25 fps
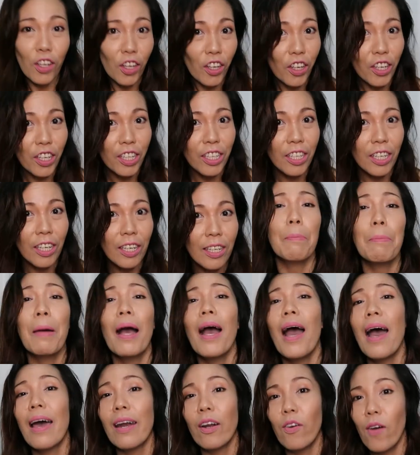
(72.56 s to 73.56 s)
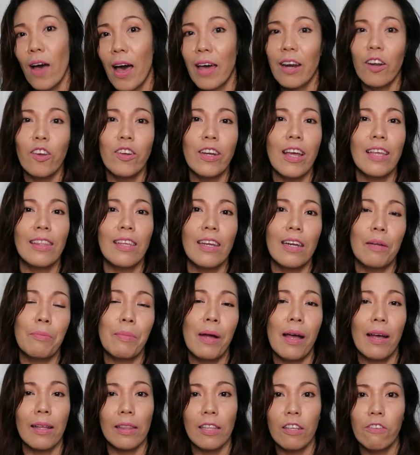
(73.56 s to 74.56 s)
good sa pang-araw-araw natin
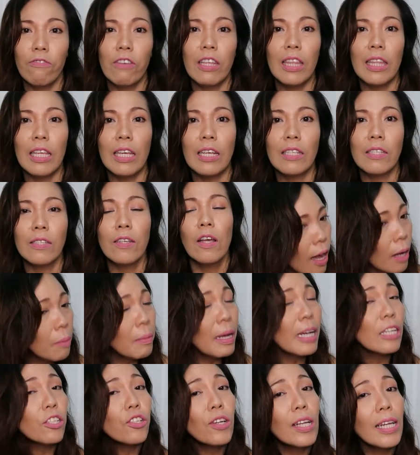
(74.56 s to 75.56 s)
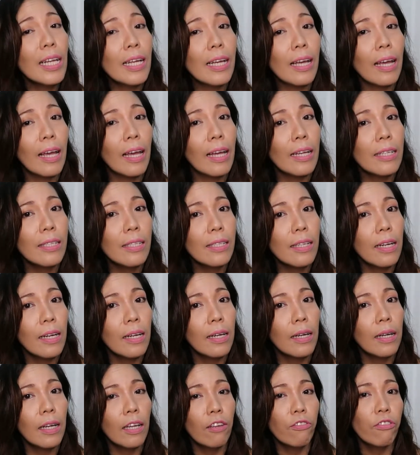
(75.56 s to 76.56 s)
ng mga activities. Actually guys,
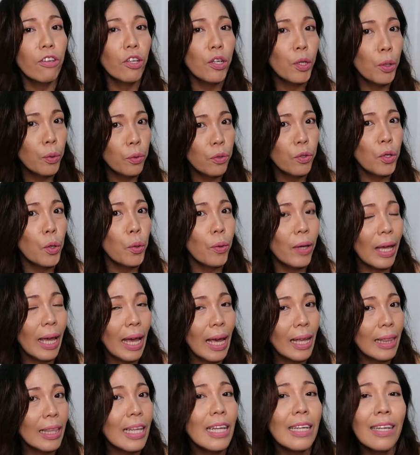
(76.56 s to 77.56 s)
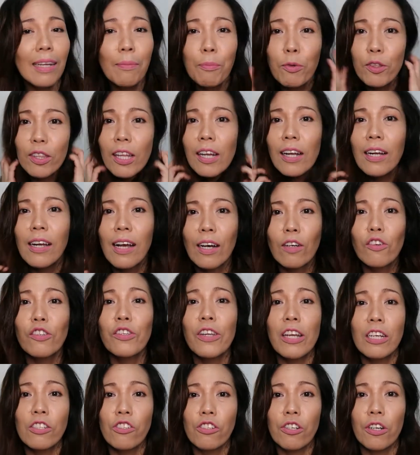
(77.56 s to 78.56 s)
if you don't know yet, hindi po talaga
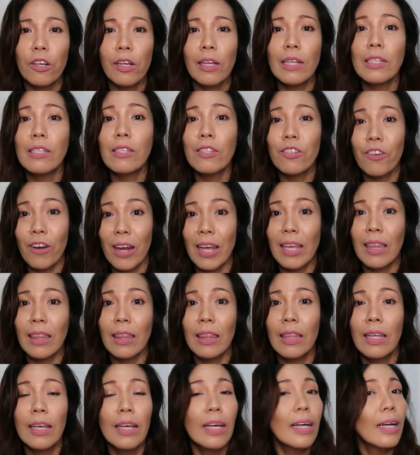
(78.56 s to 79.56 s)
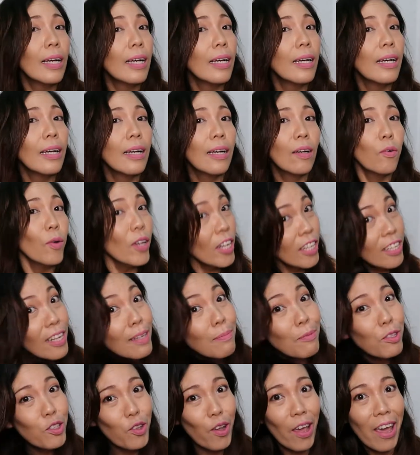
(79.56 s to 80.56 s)
ako naturally straight. When it
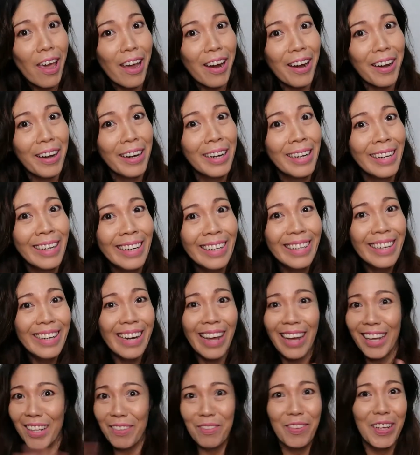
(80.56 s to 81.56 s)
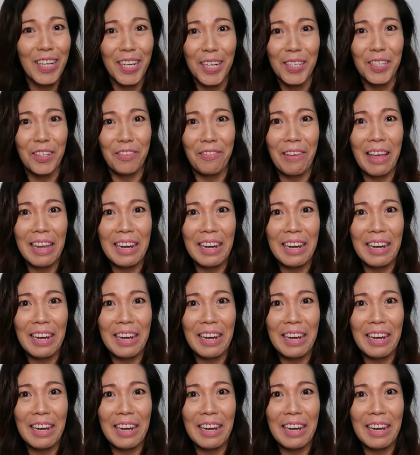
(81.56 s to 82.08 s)
comes to hair, not because of